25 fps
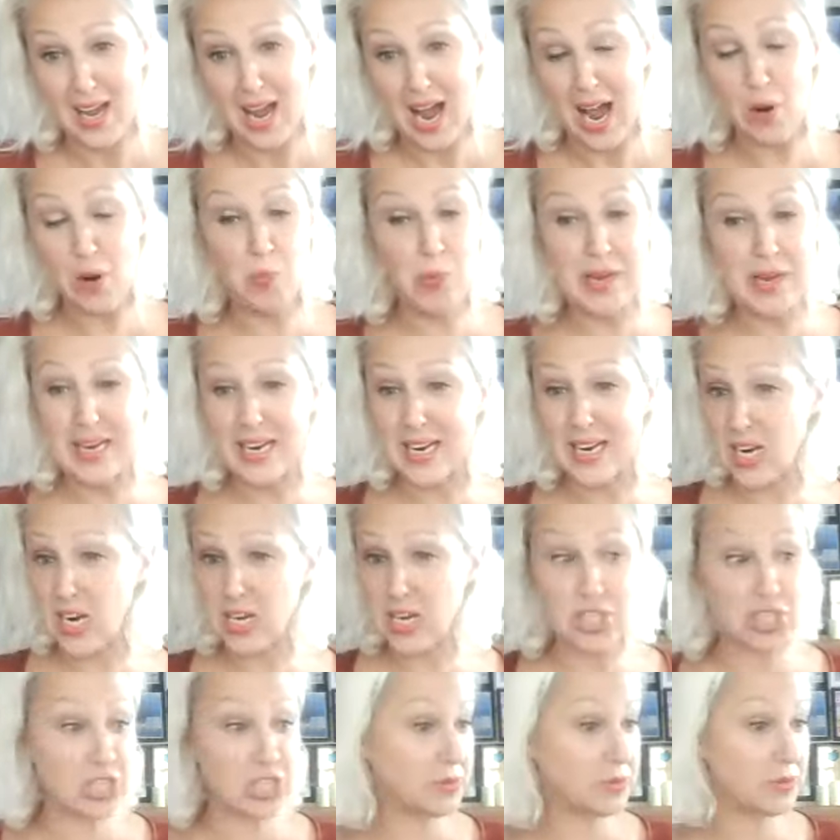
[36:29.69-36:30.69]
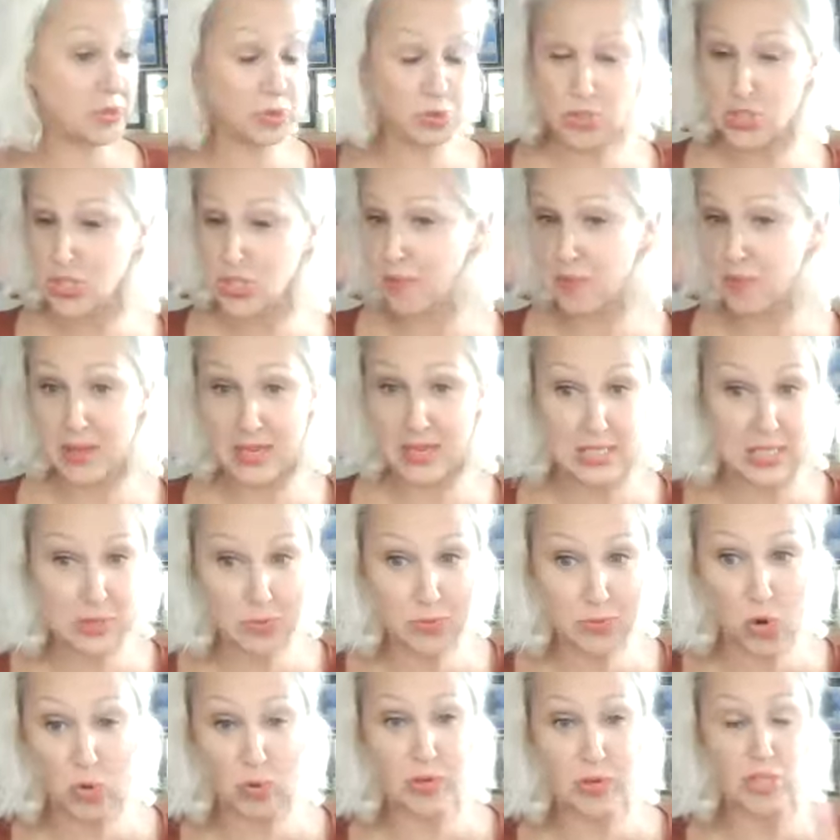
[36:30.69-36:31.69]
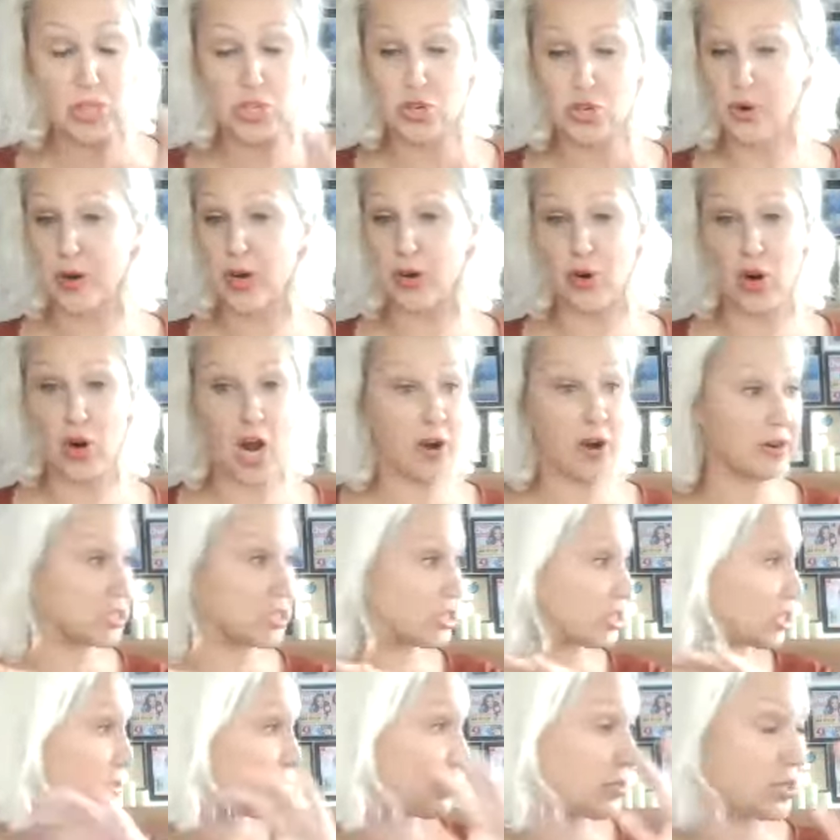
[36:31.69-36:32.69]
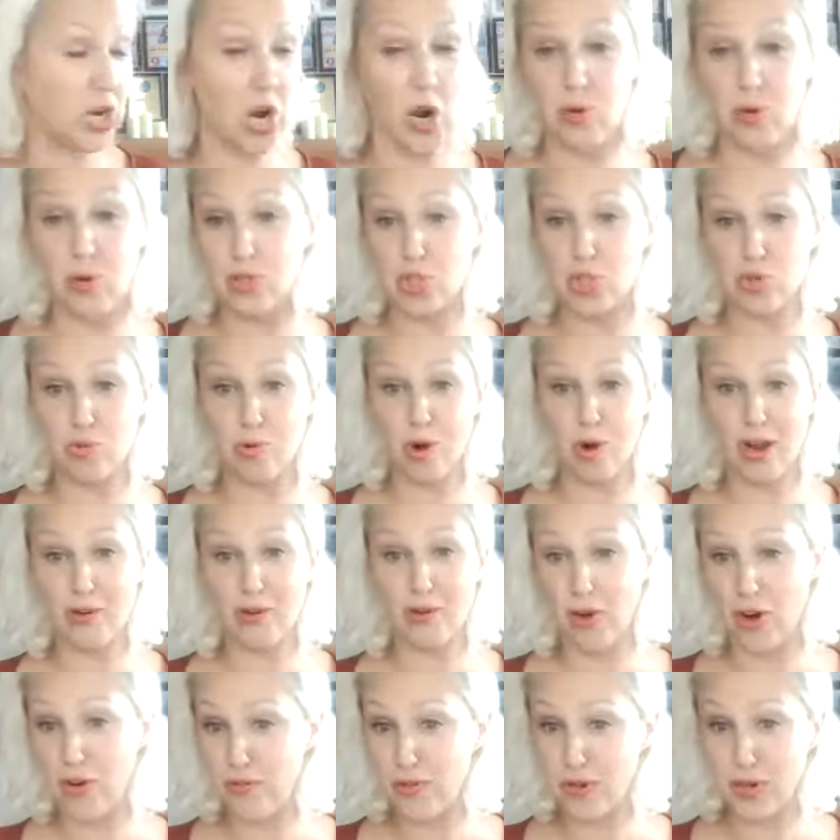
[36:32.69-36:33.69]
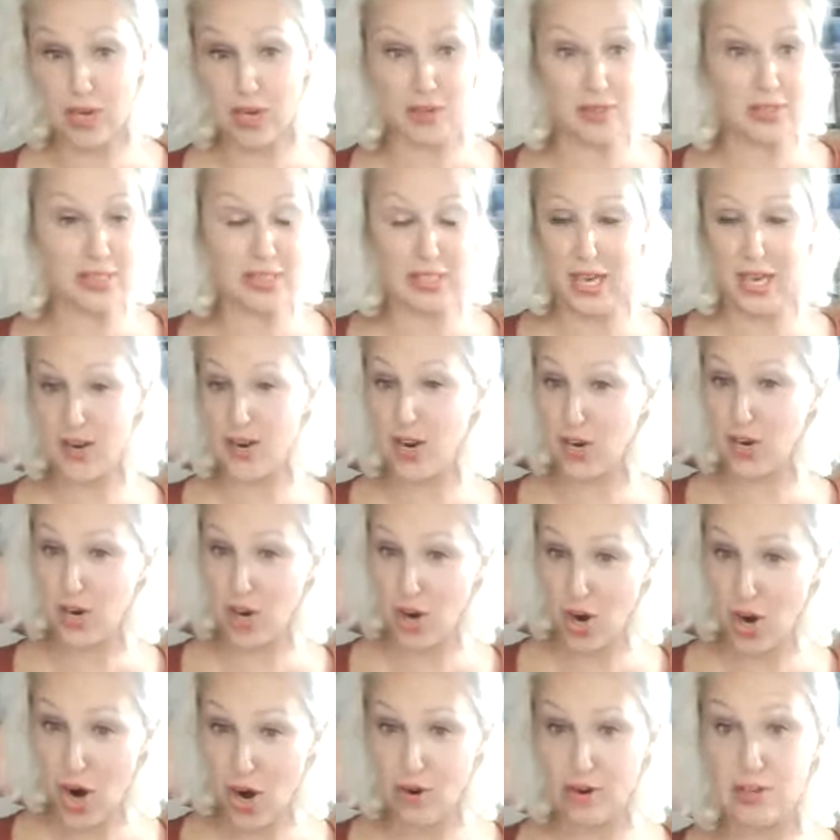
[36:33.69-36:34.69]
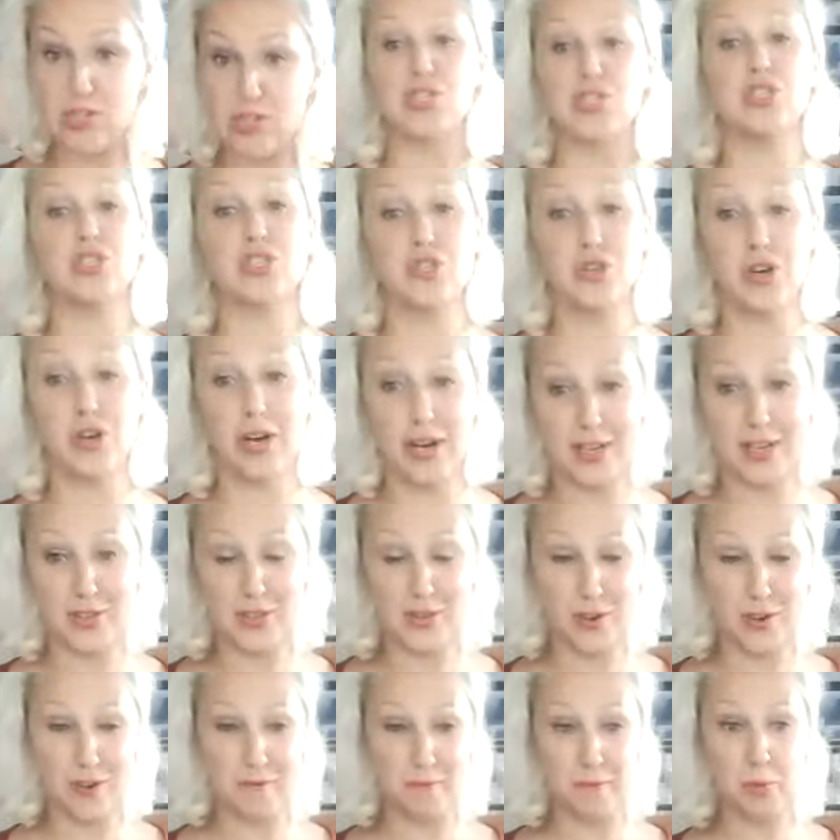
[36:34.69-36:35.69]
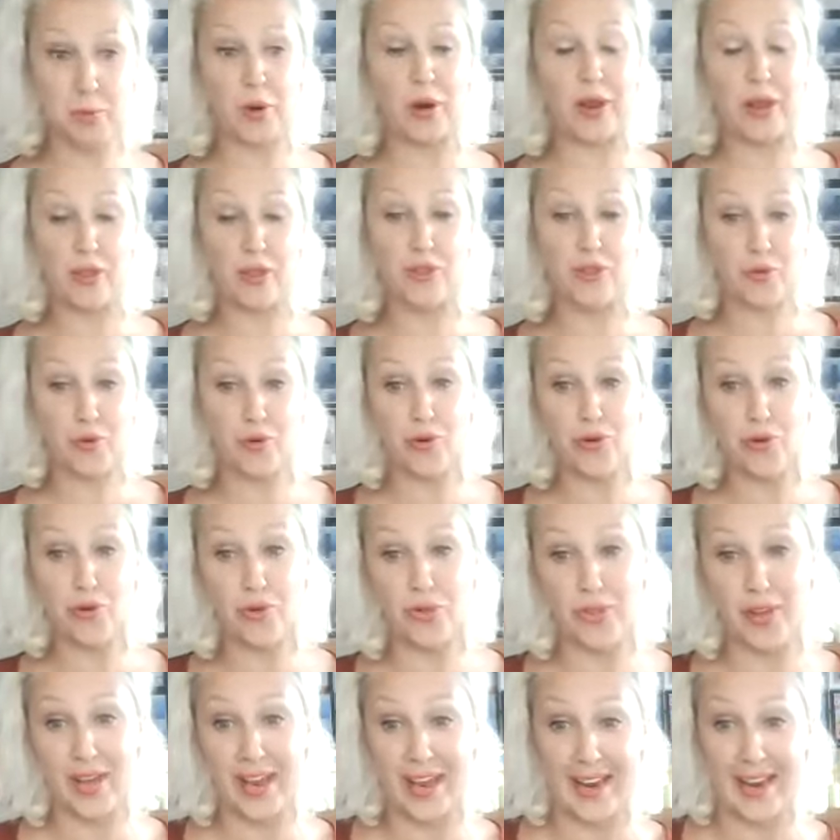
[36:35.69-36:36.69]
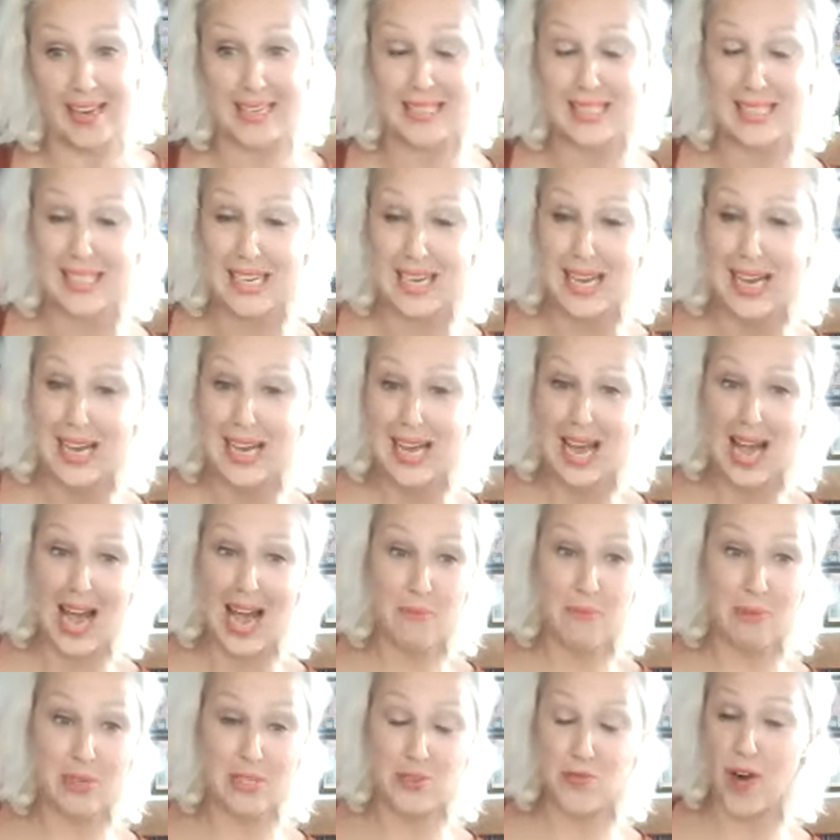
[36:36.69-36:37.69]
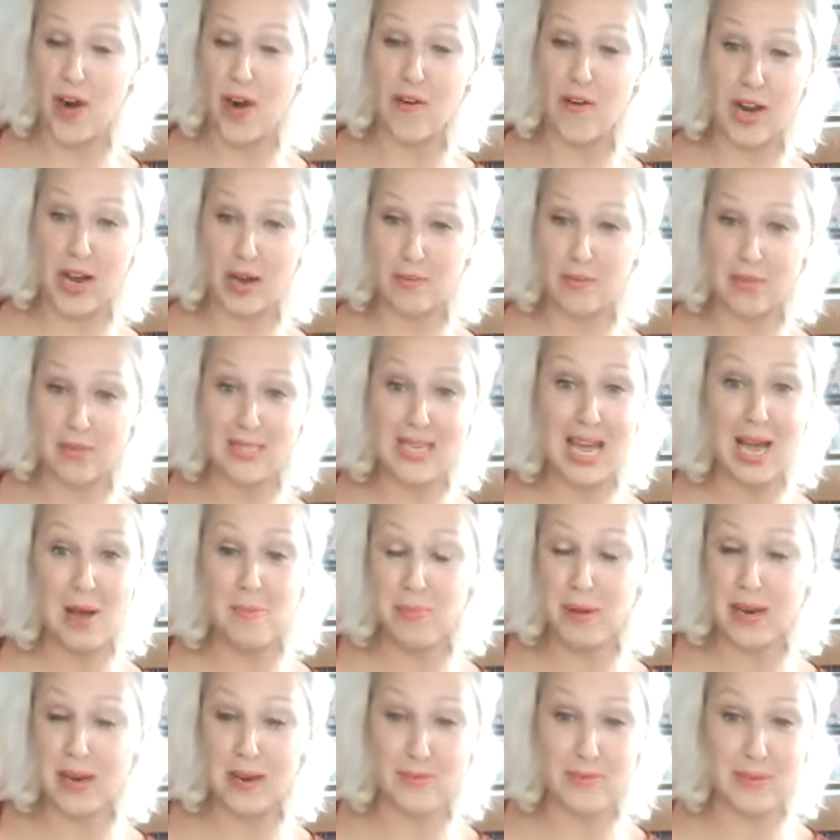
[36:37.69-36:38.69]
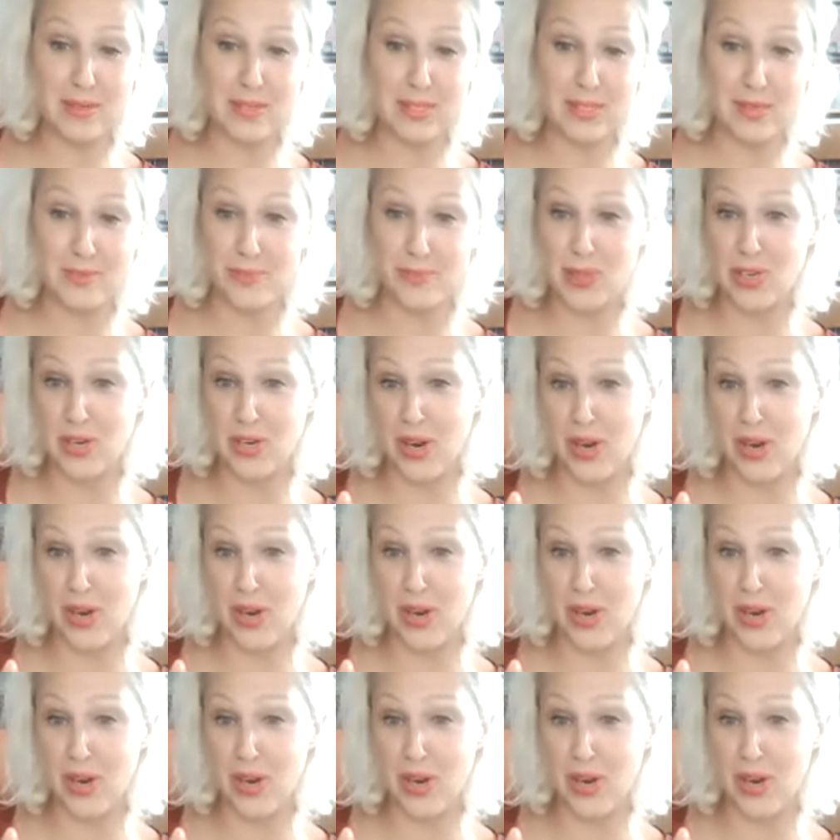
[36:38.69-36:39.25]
And we didn't. She would, something small would trigger her, and she would go and drive off and go and sit in her car and just try to sort of breathe through things, and was very upset. But it was,